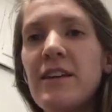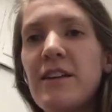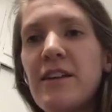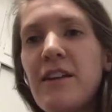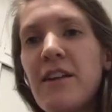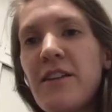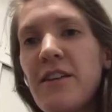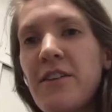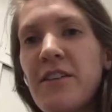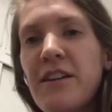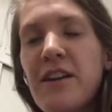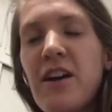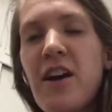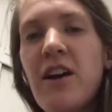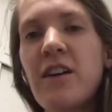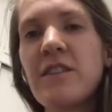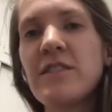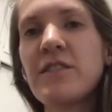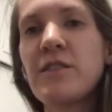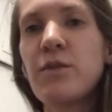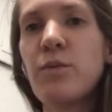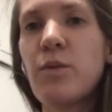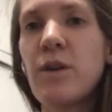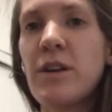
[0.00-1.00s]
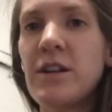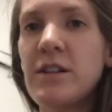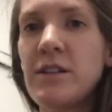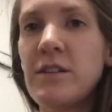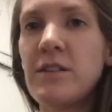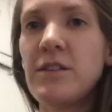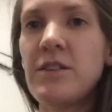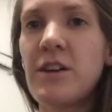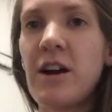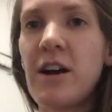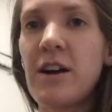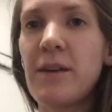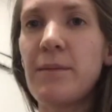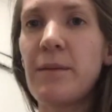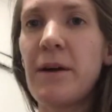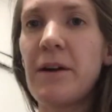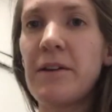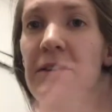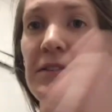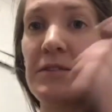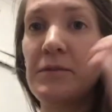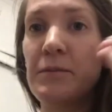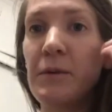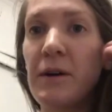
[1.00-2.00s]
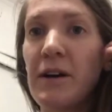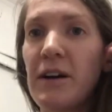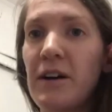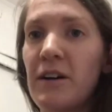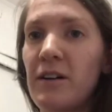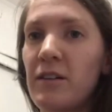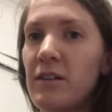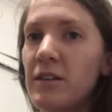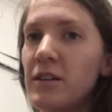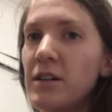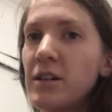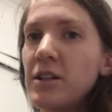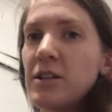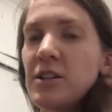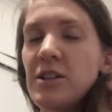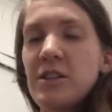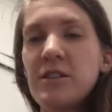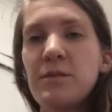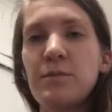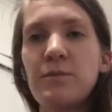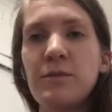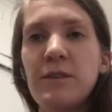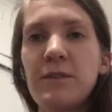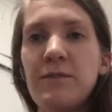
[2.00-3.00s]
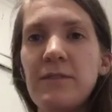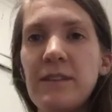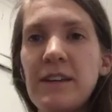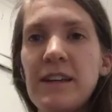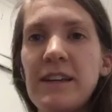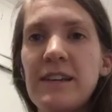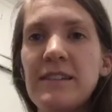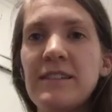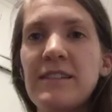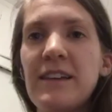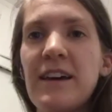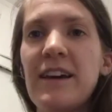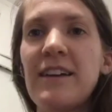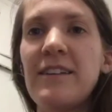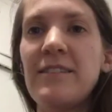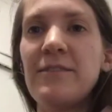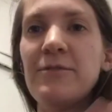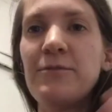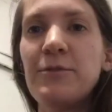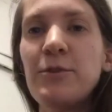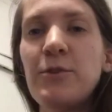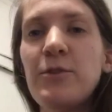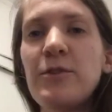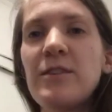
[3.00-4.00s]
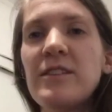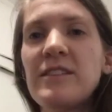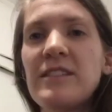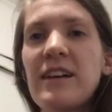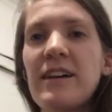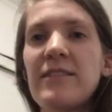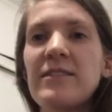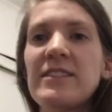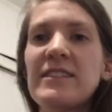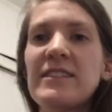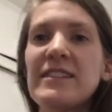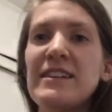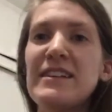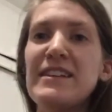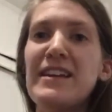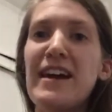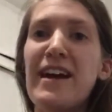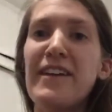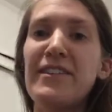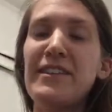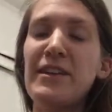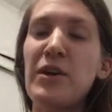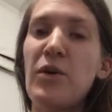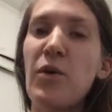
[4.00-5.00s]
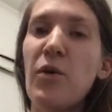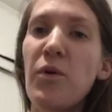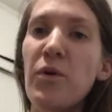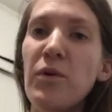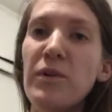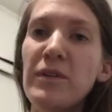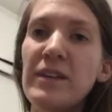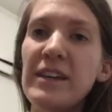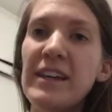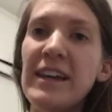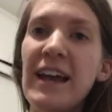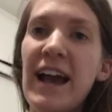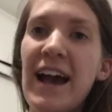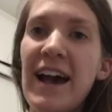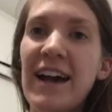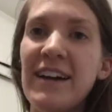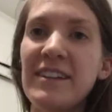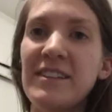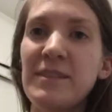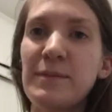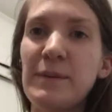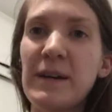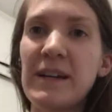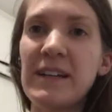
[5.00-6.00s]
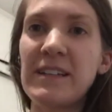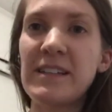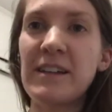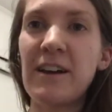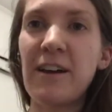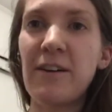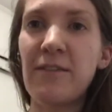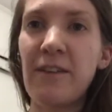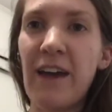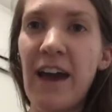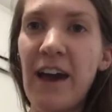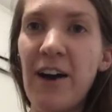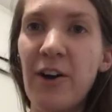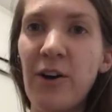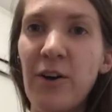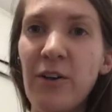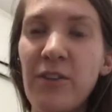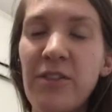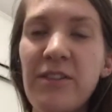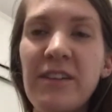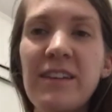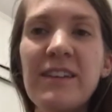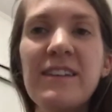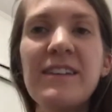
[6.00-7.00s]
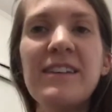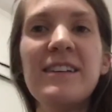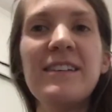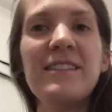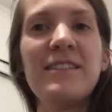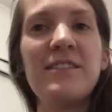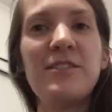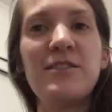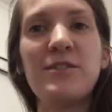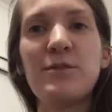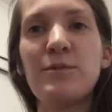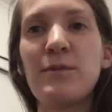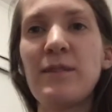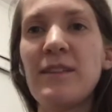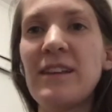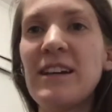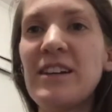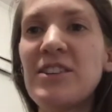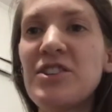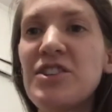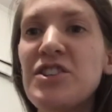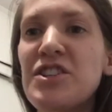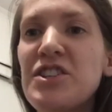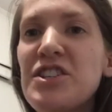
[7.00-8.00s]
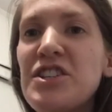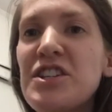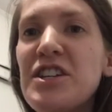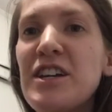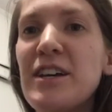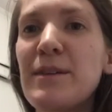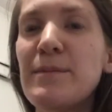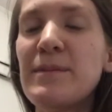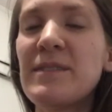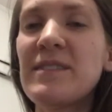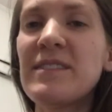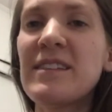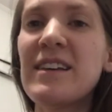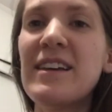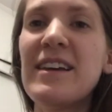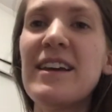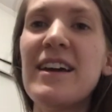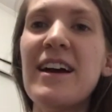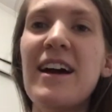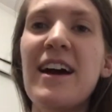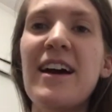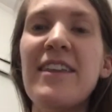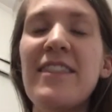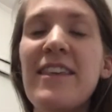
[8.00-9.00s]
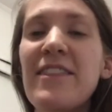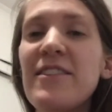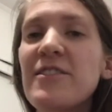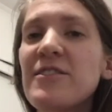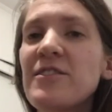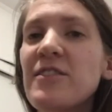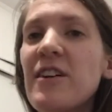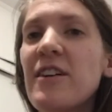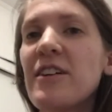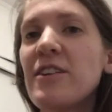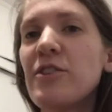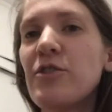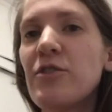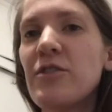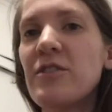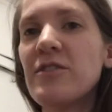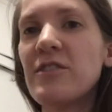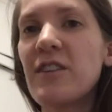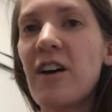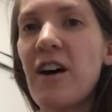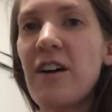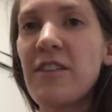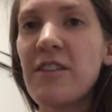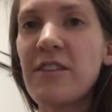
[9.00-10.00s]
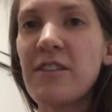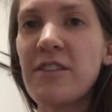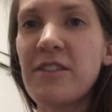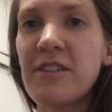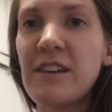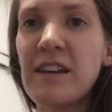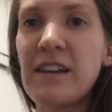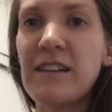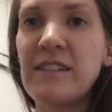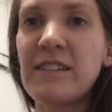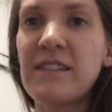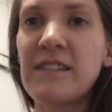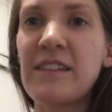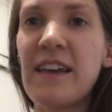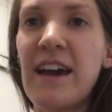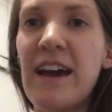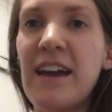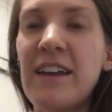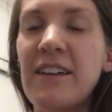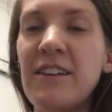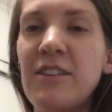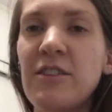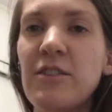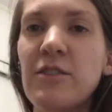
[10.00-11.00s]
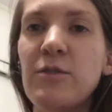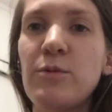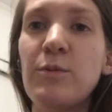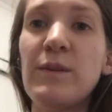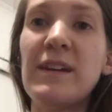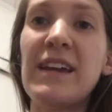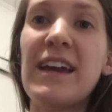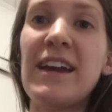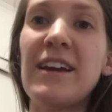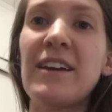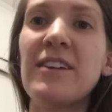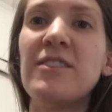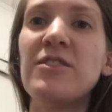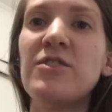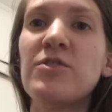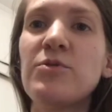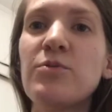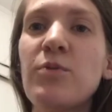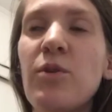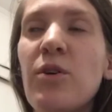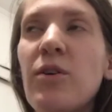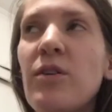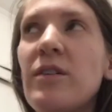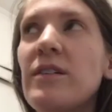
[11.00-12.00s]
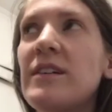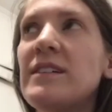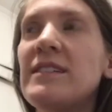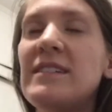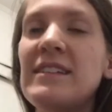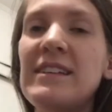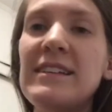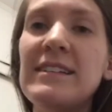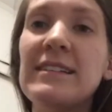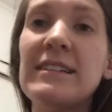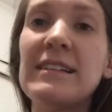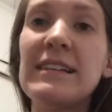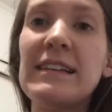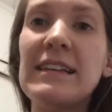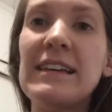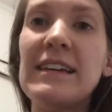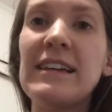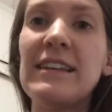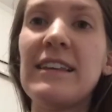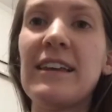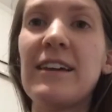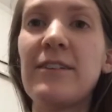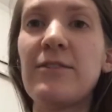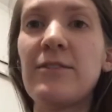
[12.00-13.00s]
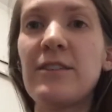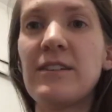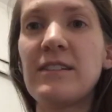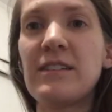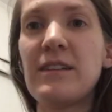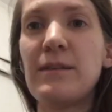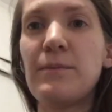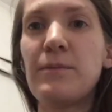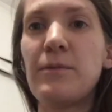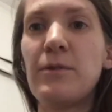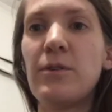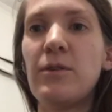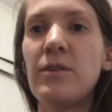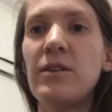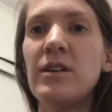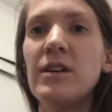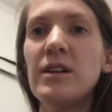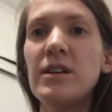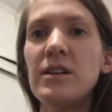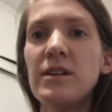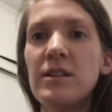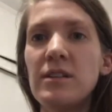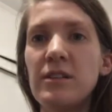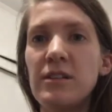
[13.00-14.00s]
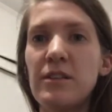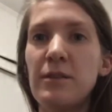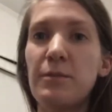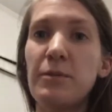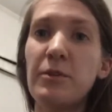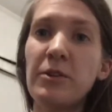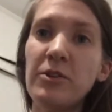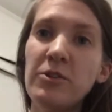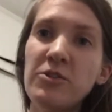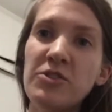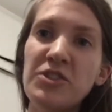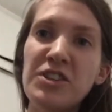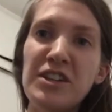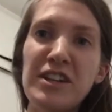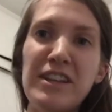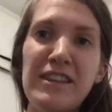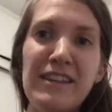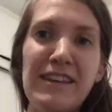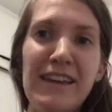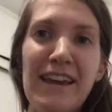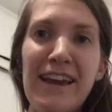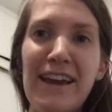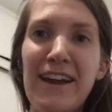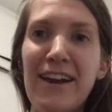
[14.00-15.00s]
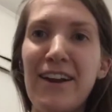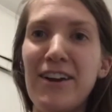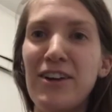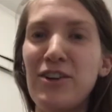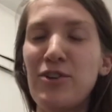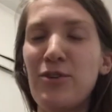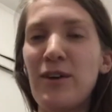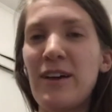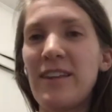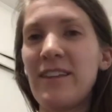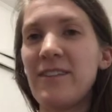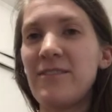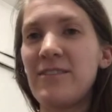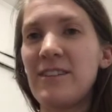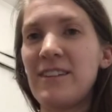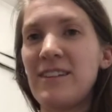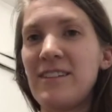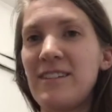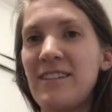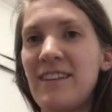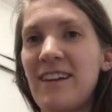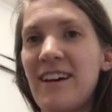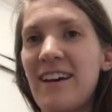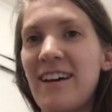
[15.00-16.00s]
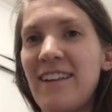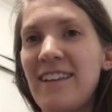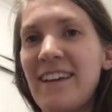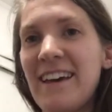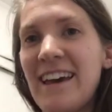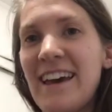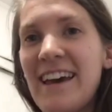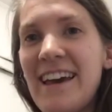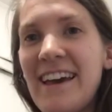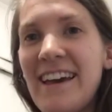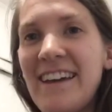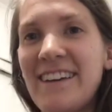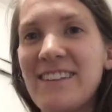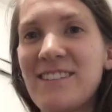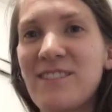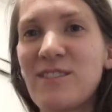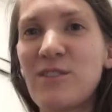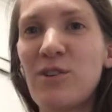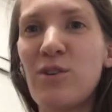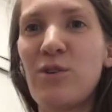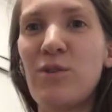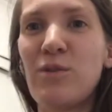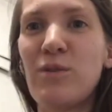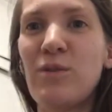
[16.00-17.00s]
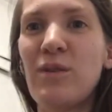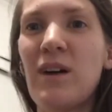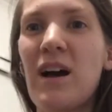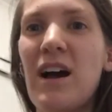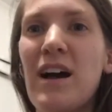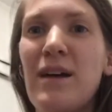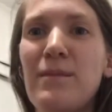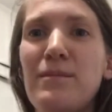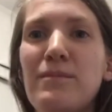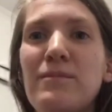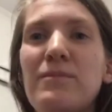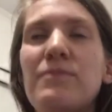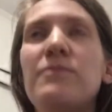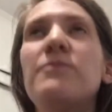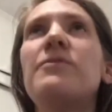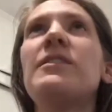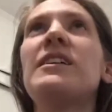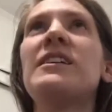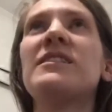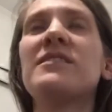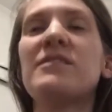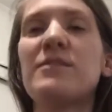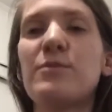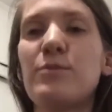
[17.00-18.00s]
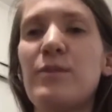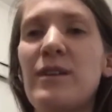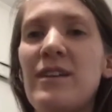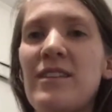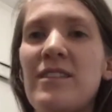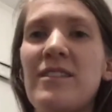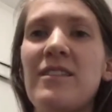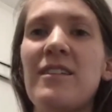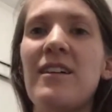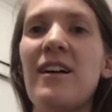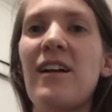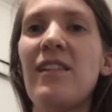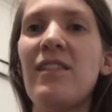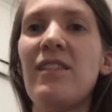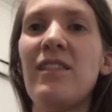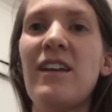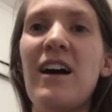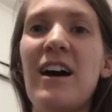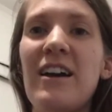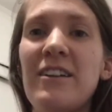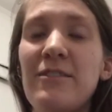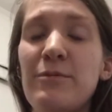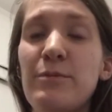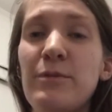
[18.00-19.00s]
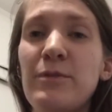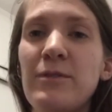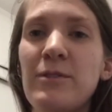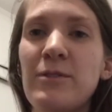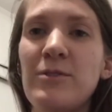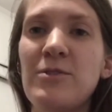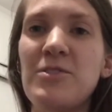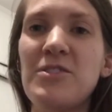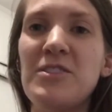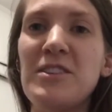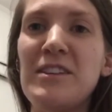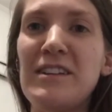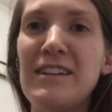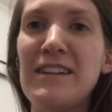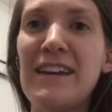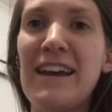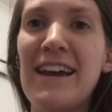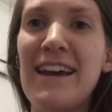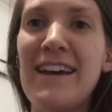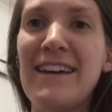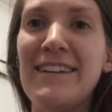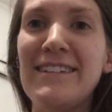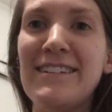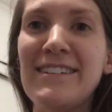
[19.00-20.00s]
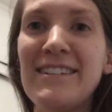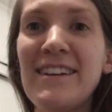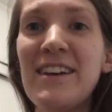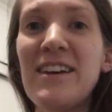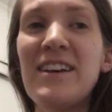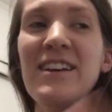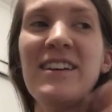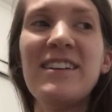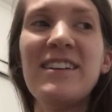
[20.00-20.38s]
and another thing I also want to talk about as well, just briefly, is that food is obviously not the only aspect of health. There's relationships, and then there's, you know, there's other things that, you know, we can't control as easily, like, for example, the pollution in the air. You know, I live in L A, so I'm faced with a lot of pollution, and